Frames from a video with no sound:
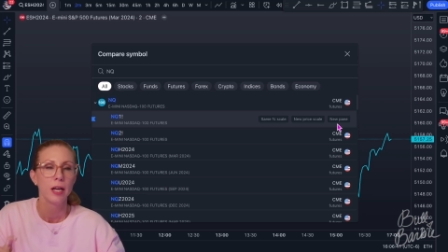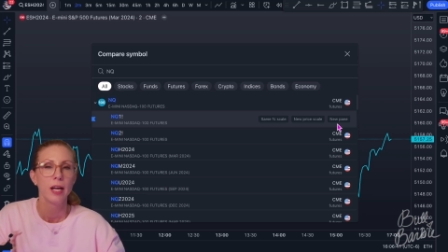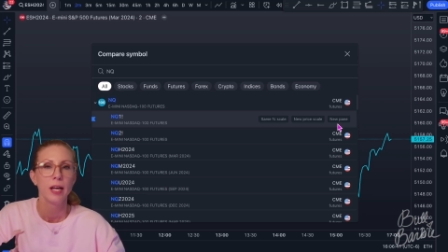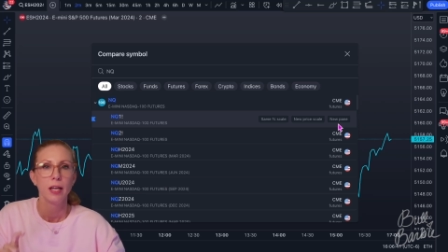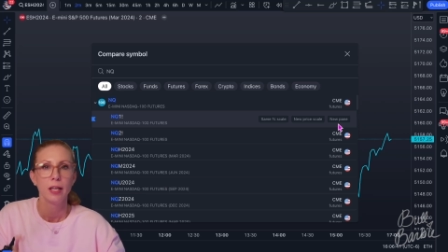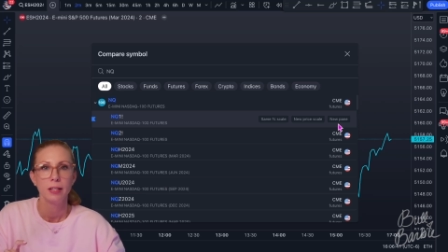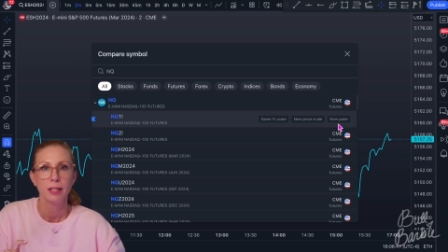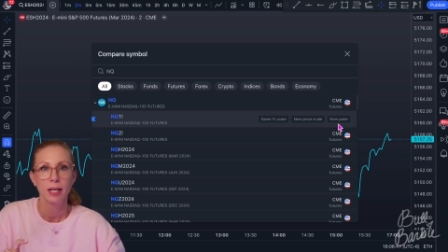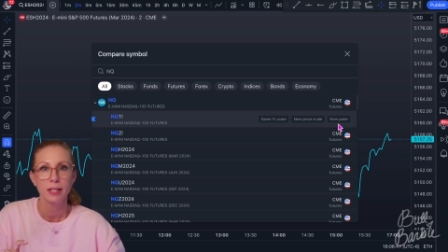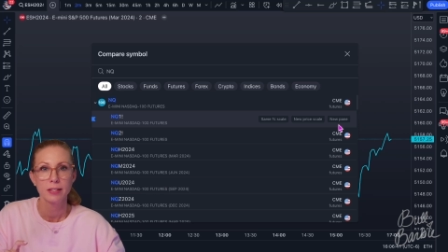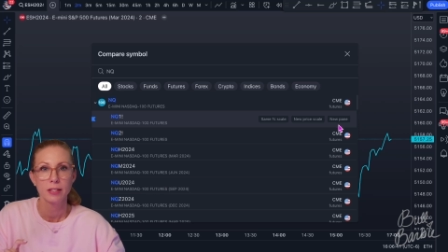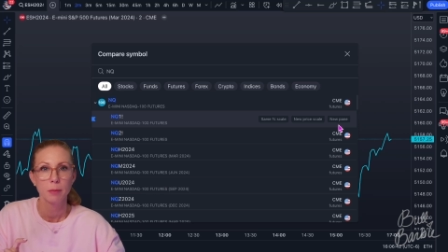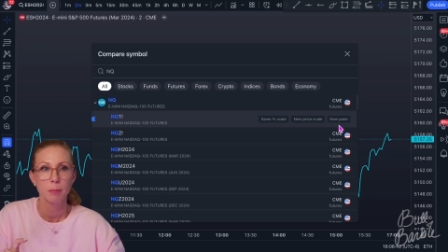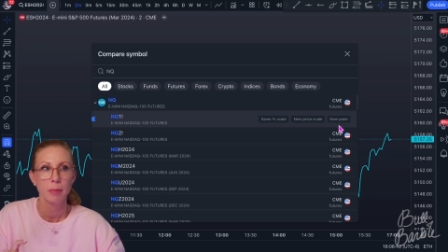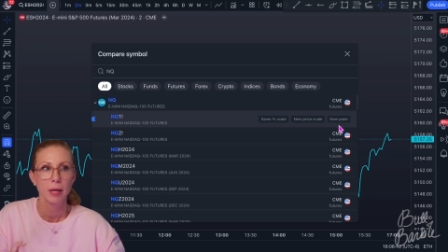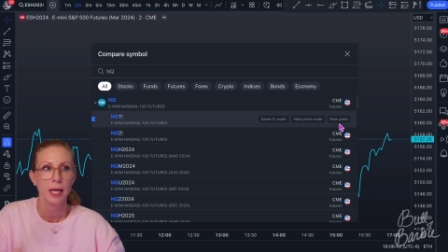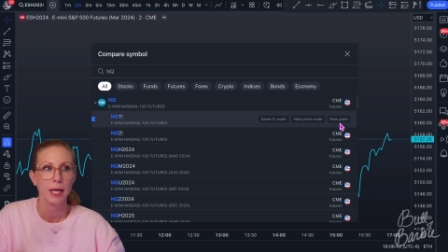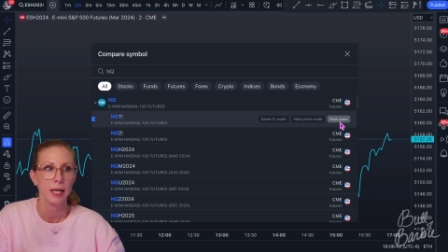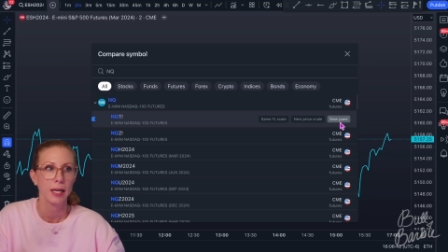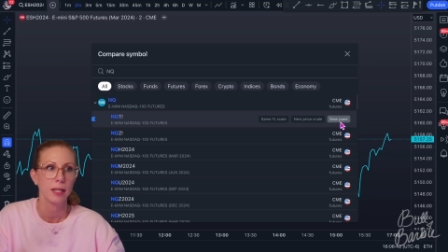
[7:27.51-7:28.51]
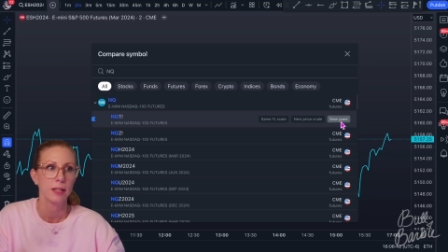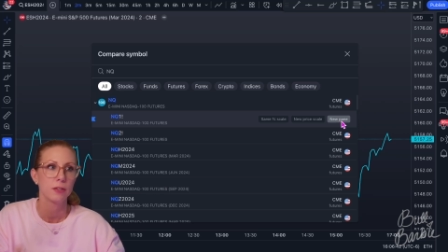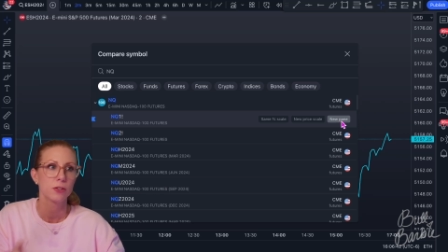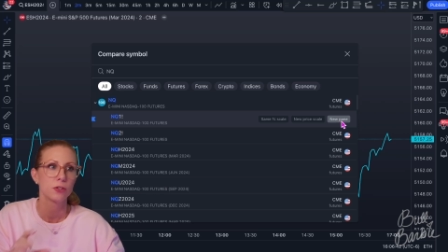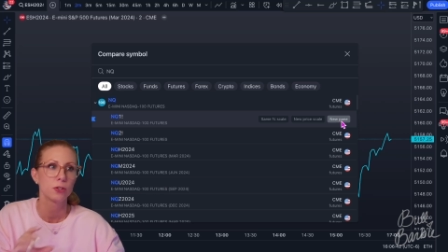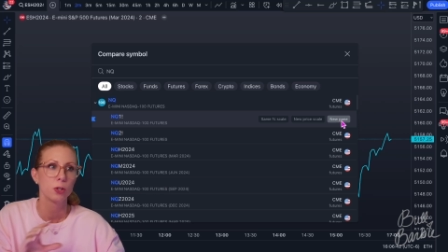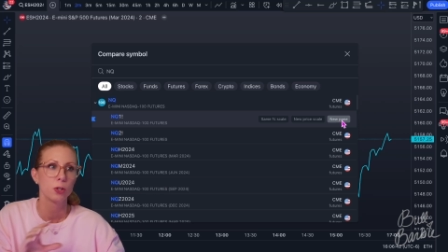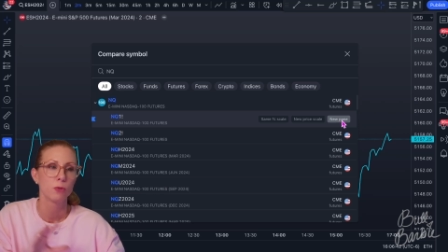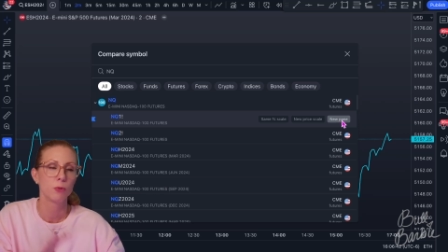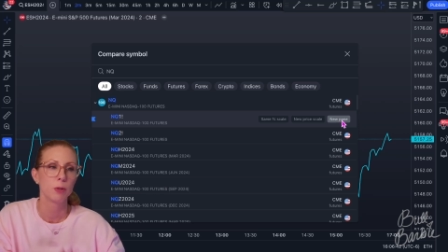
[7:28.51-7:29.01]
And that's a pain.
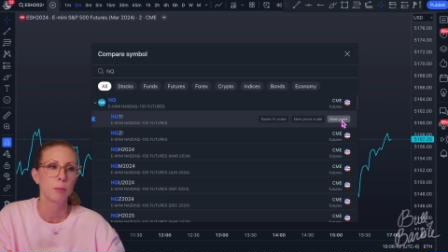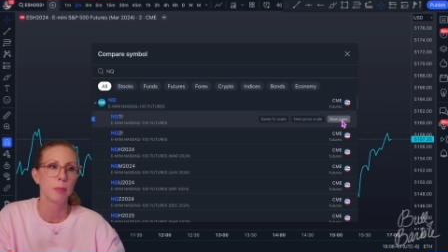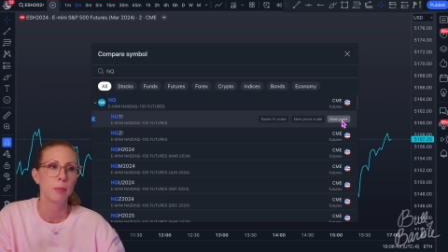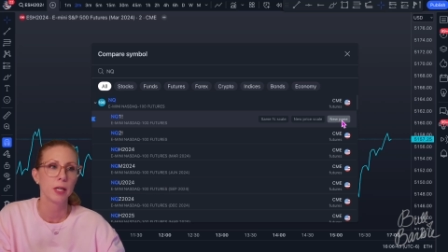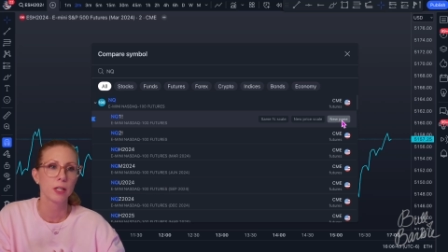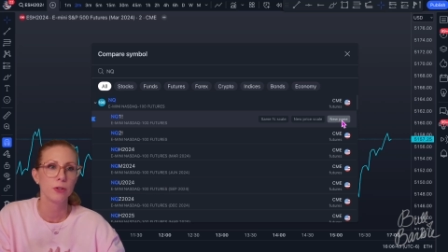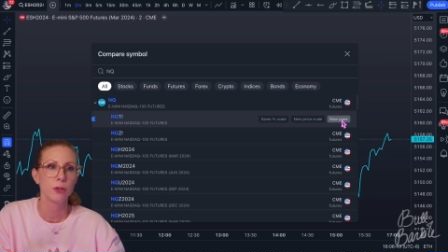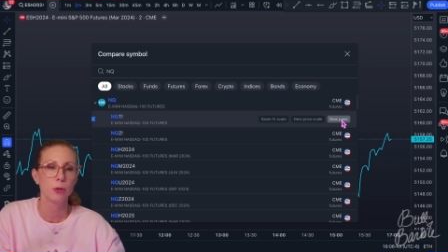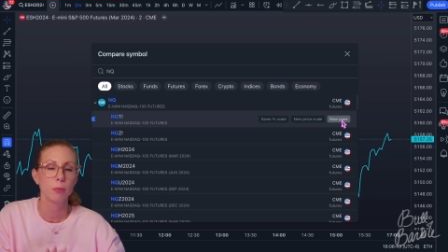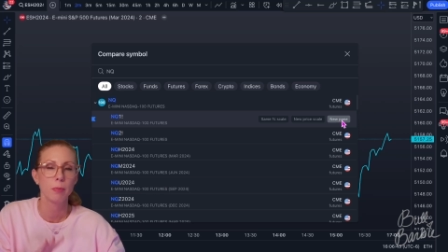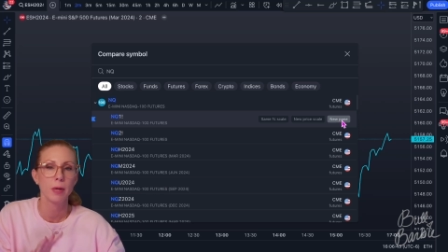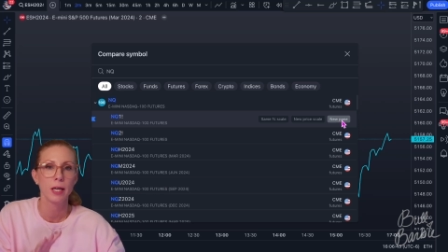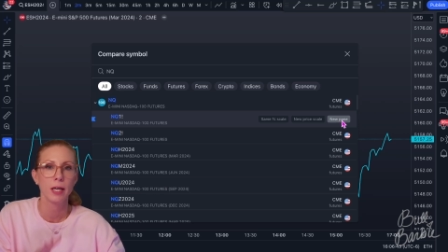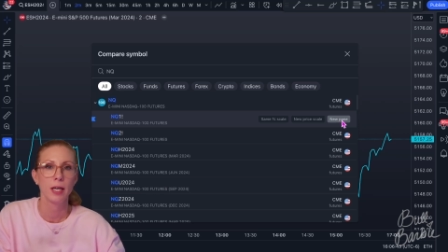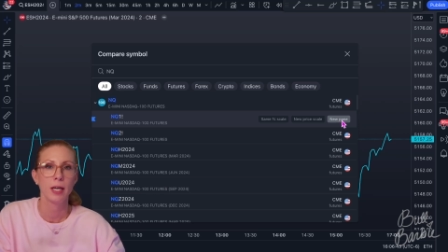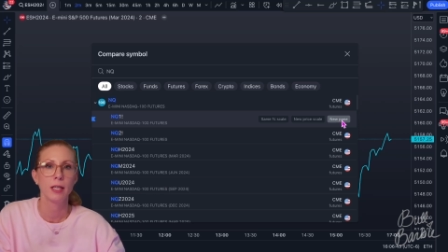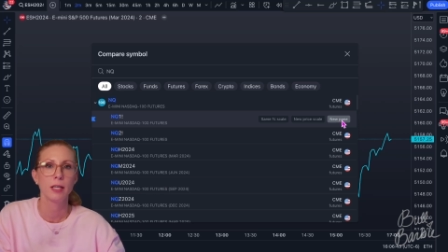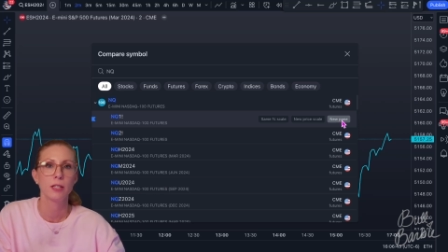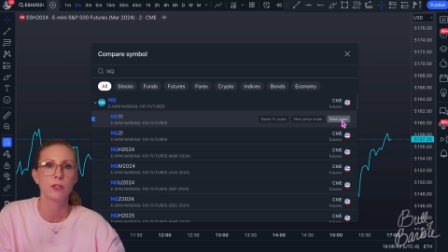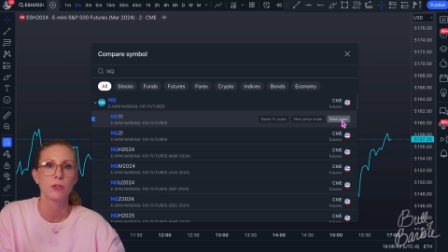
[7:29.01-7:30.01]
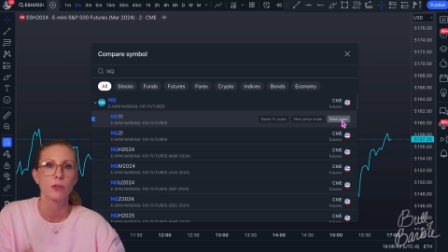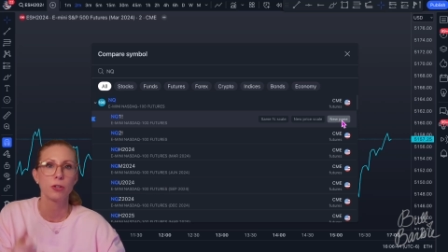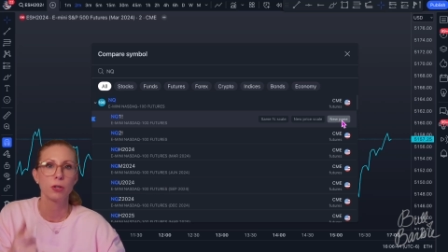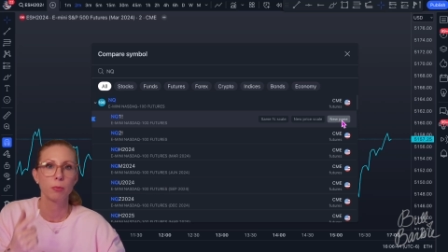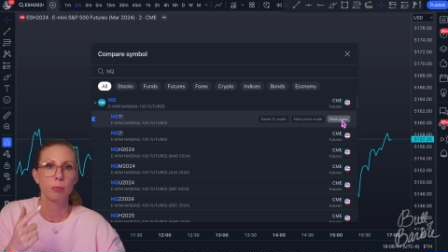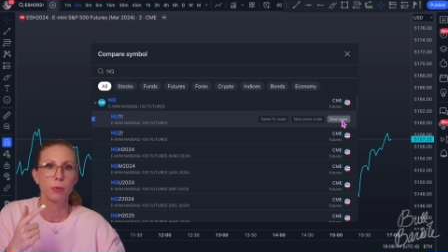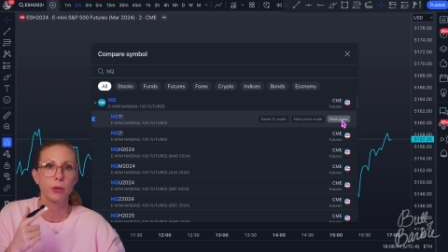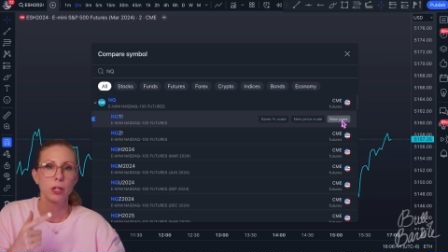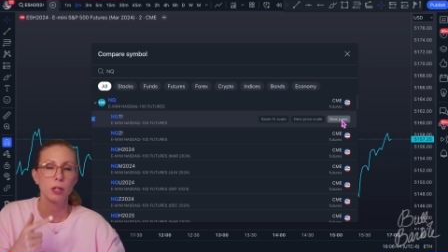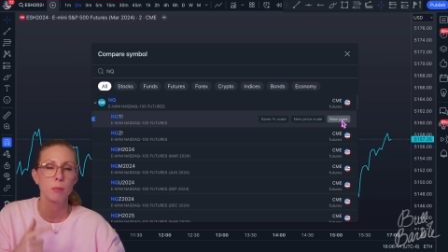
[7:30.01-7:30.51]
So if we pick new pane, it's going to
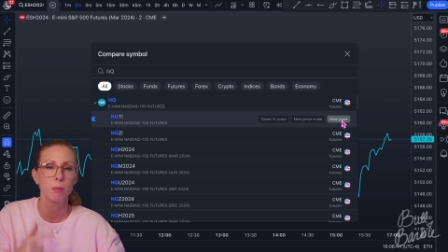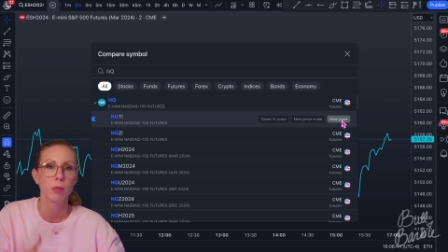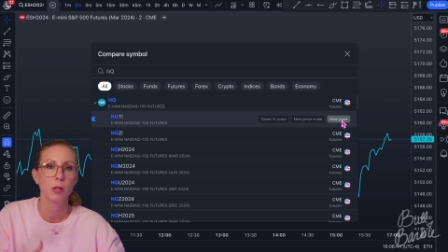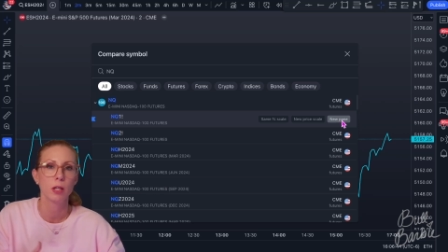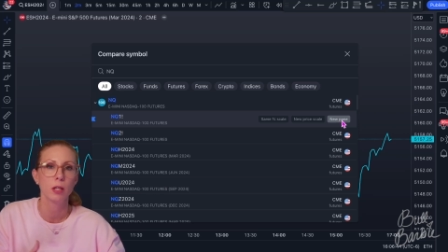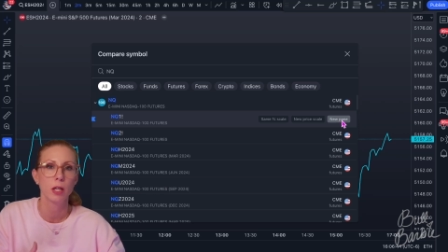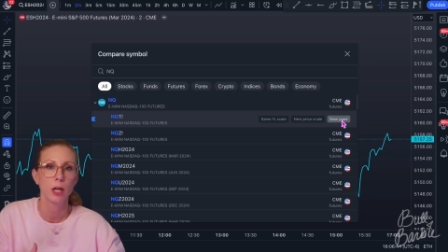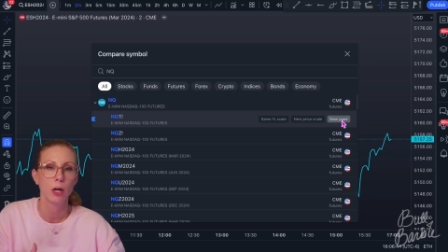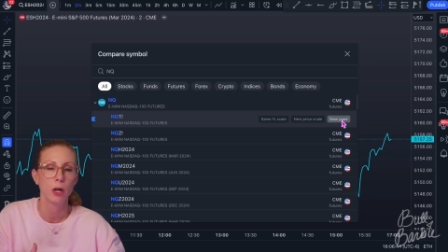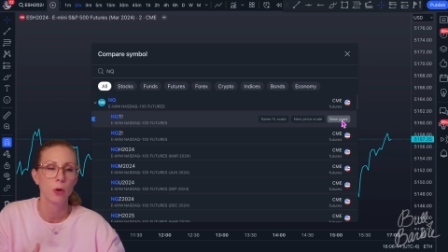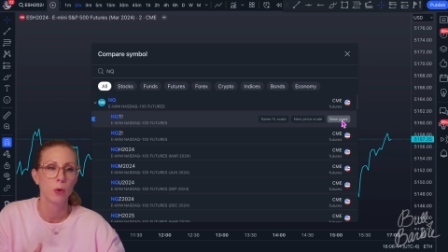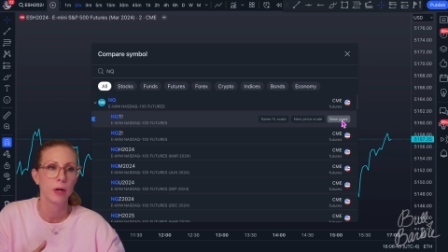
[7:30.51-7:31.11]
put it below.